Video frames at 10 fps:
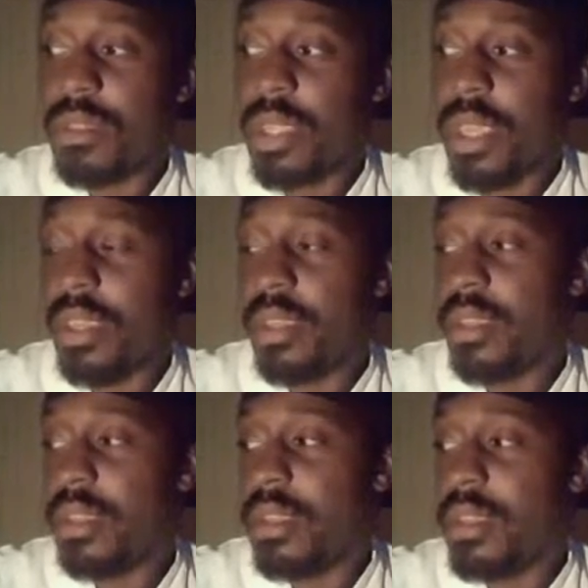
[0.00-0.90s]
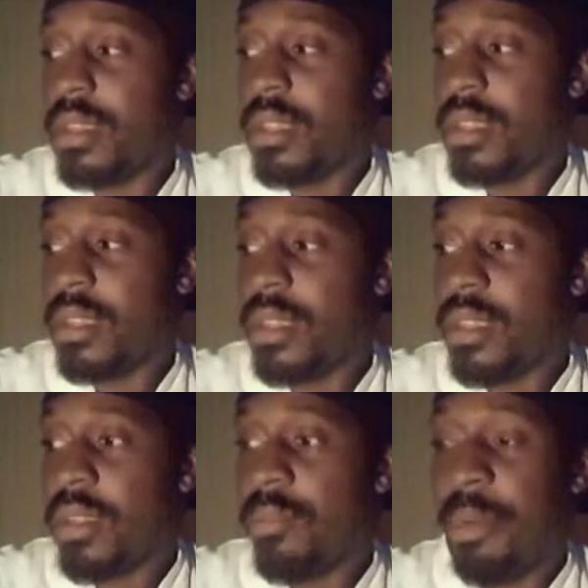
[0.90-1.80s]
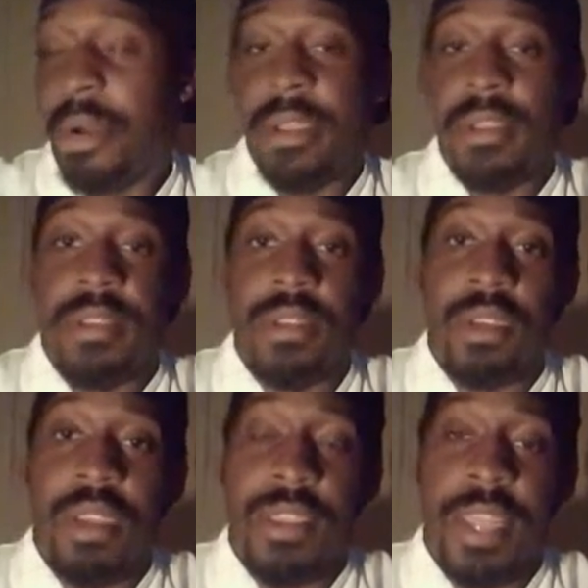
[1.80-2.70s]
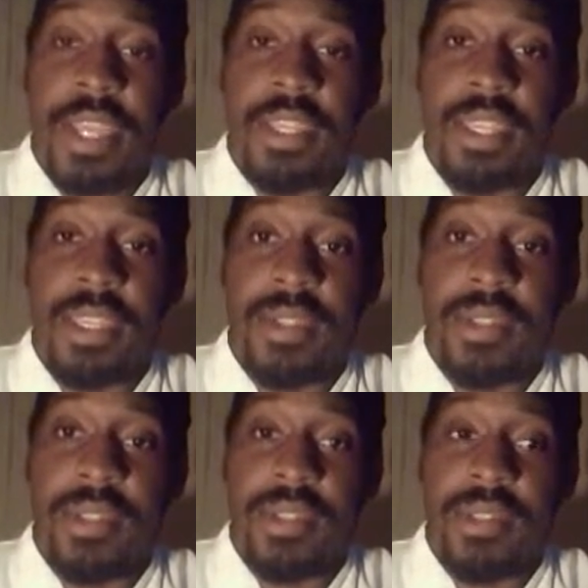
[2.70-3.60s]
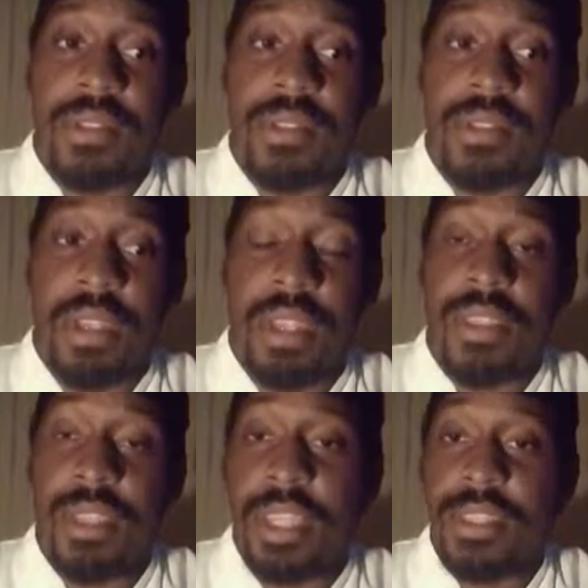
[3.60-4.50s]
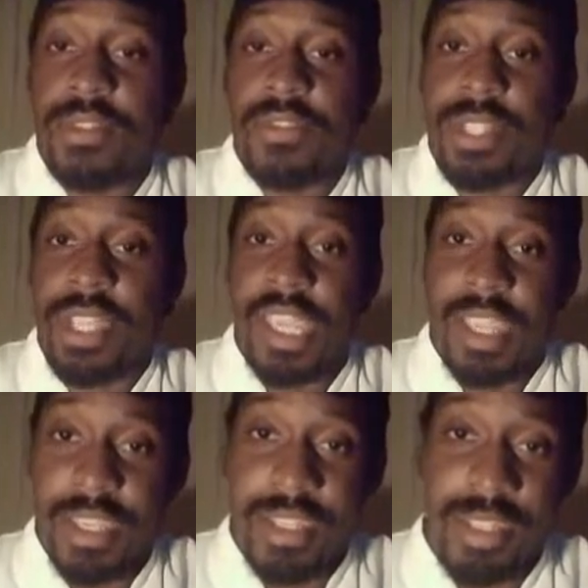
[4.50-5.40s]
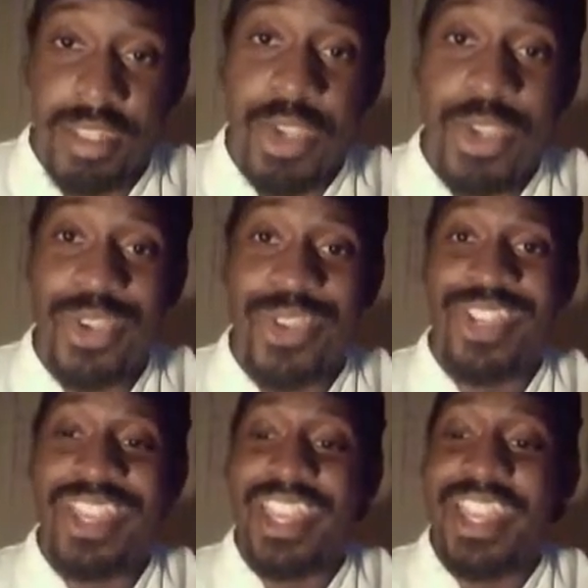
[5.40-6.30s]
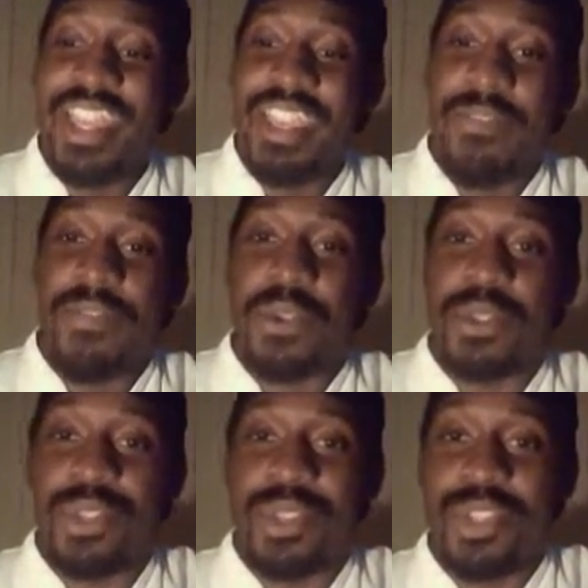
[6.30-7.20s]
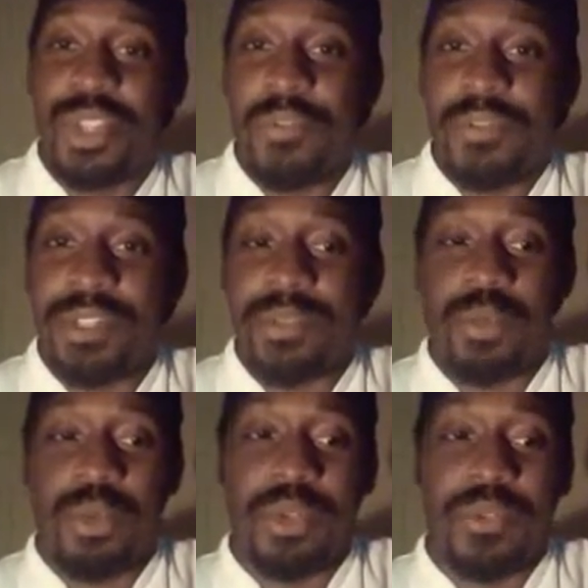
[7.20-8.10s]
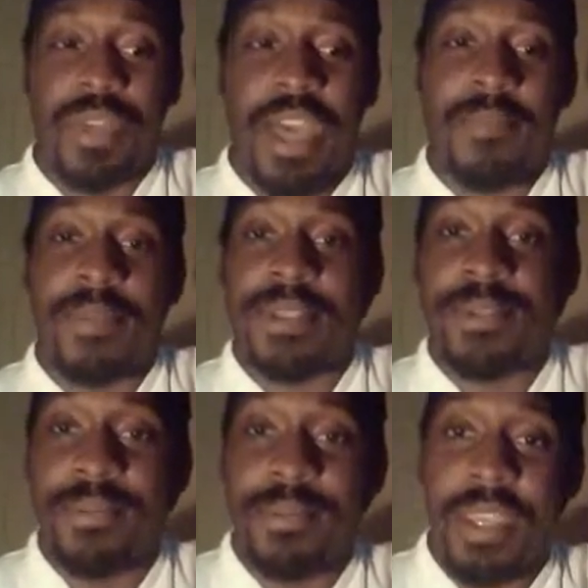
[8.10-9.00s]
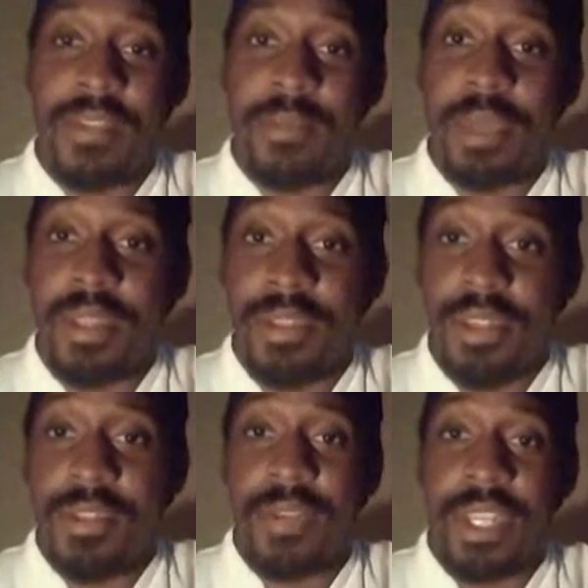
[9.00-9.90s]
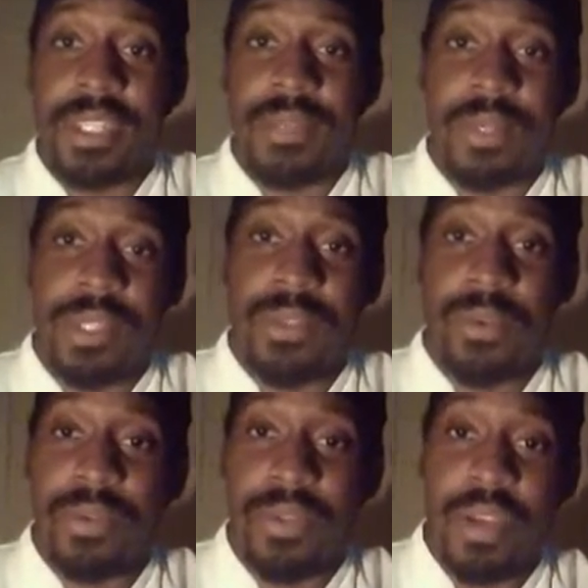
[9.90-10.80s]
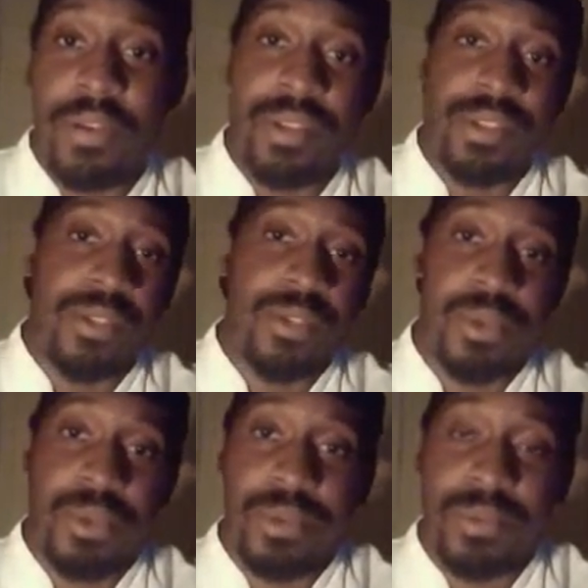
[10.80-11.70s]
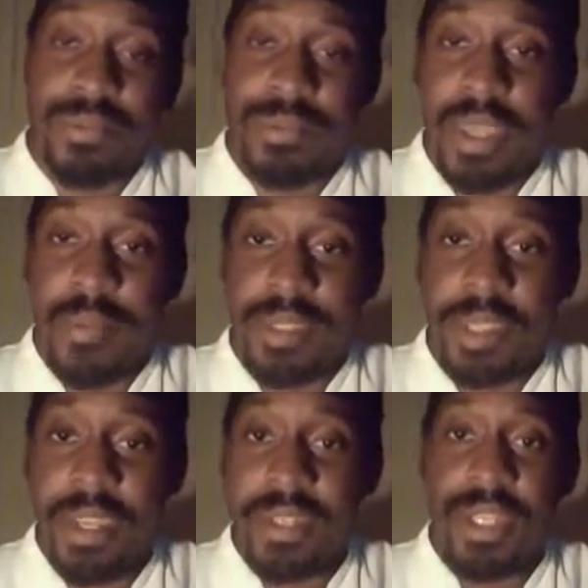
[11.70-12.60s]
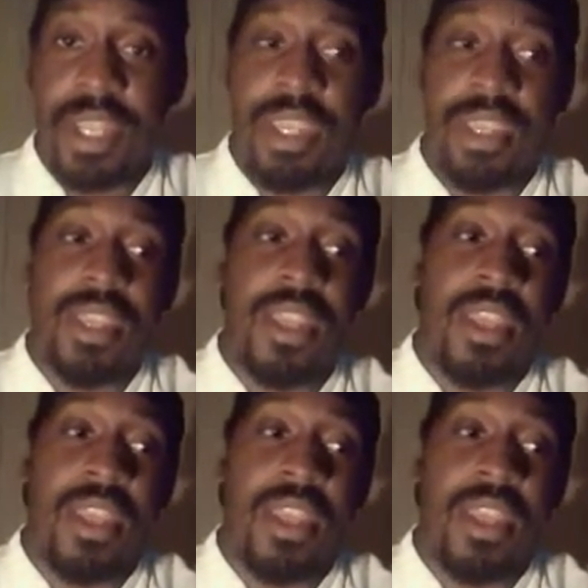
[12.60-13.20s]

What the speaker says: Yeah. But in that case, in the case of today, if those shellfish would have happened to have been infected with norovirus or hepatitis A,